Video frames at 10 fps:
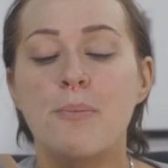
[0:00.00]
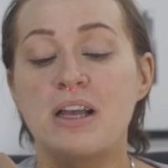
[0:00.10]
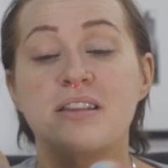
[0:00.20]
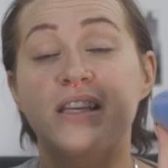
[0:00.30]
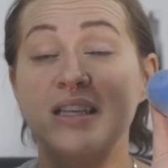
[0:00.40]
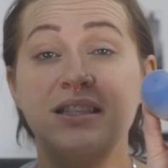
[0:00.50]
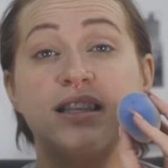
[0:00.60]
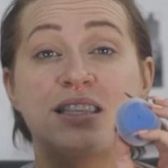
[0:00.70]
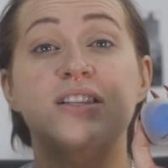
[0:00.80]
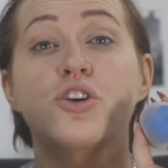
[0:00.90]
But these,
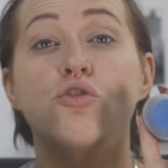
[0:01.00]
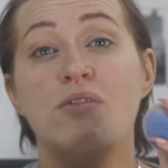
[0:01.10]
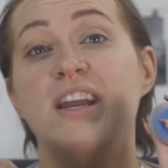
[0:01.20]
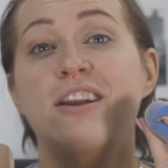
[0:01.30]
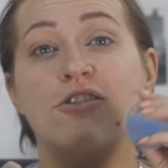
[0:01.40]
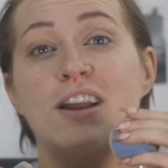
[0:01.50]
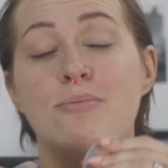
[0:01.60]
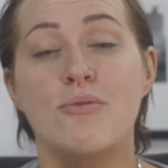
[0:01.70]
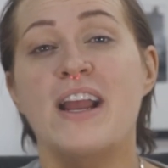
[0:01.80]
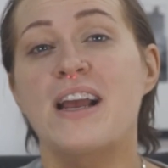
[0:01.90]
this is a great,
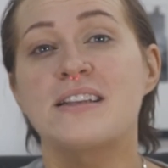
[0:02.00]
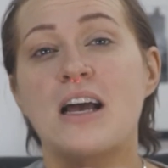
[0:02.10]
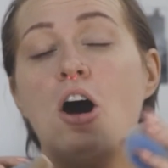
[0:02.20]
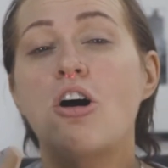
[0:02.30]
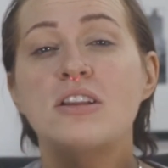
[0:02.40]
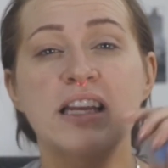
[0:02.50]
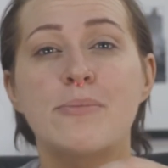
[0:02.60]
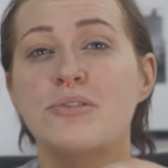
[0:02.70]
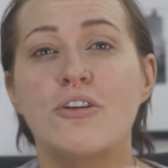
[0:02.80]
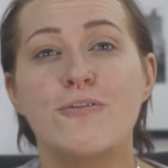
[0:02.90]
great brand. I'll link
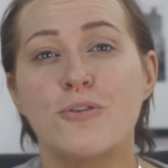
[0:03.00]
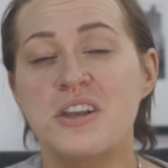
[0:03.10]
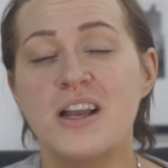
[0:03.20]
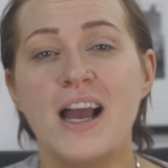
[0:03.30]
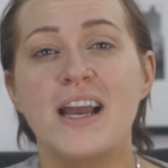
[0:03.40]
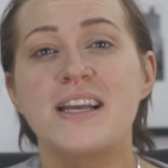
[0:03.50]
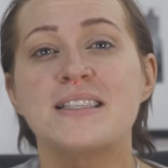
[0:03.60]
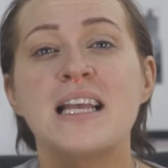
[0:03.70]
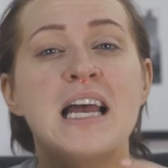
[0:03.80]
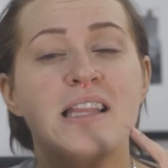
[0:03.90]
it below for you
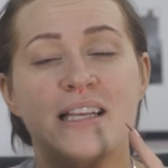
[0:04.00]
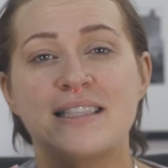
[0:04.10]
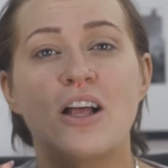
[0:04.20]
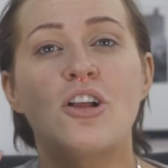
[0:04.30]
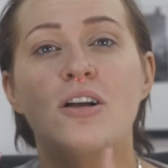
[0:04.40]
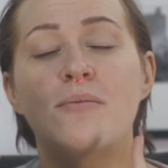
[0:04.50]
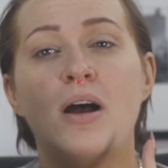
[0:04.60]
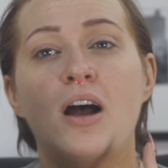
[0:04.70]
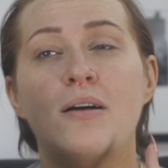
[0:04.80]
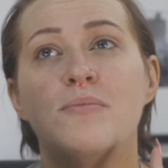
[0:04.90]
guys. They sell them,
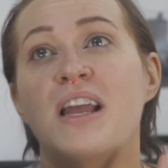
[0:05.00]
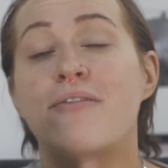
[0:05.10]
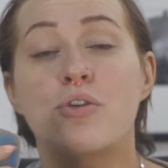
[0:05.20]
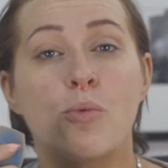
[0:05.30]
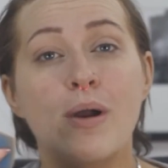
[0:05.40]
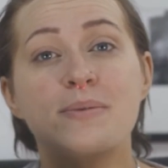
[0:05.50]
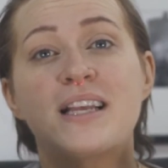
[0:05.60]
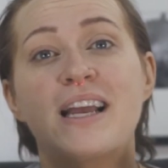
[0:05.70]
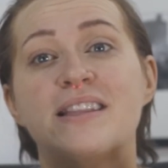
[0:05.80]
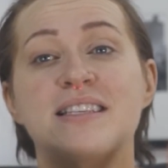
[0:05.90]
um, they have their own
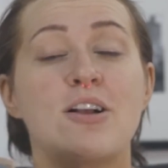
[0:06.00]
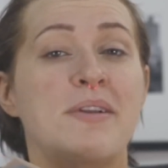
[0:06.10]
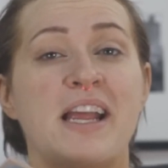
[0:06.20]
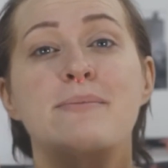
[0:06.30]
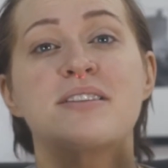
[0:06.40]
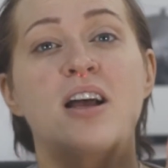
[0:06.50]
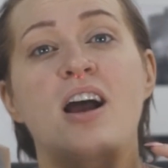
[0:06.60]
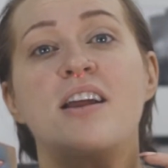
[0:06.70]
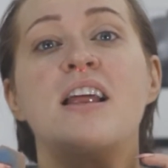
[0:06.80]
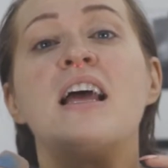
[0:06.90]
website. They sell them on
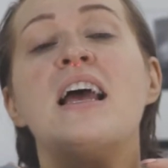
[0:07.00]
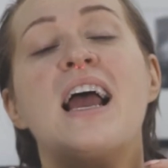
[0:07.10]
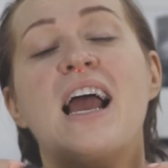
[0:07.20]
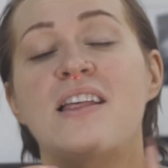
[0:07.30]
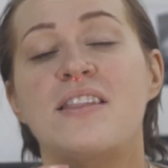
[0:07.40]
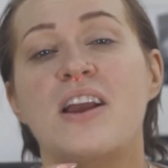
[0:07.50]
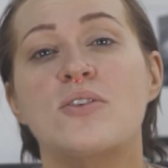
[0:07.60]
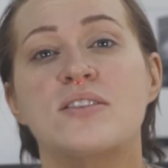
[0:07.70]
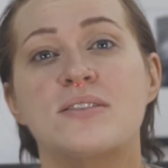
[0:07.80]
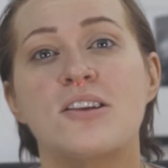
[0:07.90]
Amazon and they
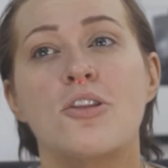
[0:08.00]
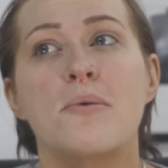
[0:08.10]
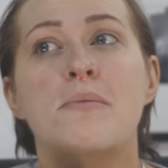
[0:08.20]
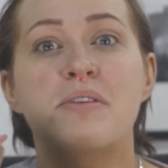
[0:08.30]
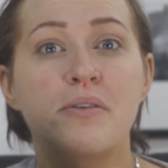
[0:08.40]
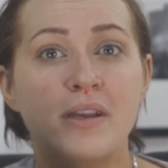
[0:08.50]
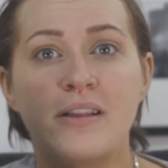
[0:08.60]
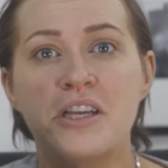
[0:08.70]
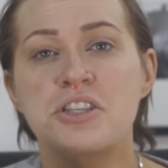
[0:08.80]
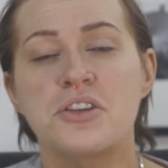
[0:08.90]
also sell them on
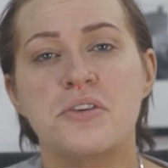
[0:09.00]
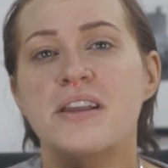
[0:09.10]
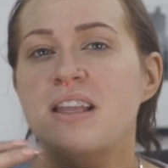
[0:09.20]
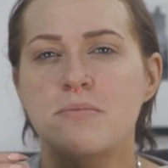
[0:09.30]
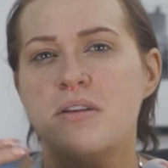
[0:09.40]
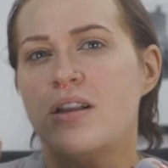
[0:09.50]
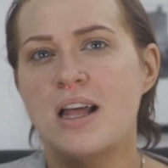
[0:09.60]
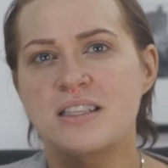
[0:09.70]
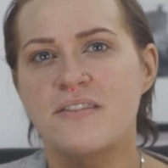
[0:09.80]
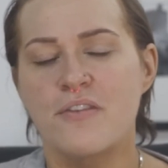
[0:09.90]
Beautylish, so you can get them in
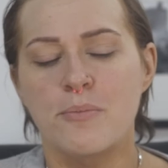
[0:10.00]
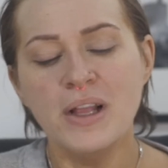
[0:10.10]
lots of different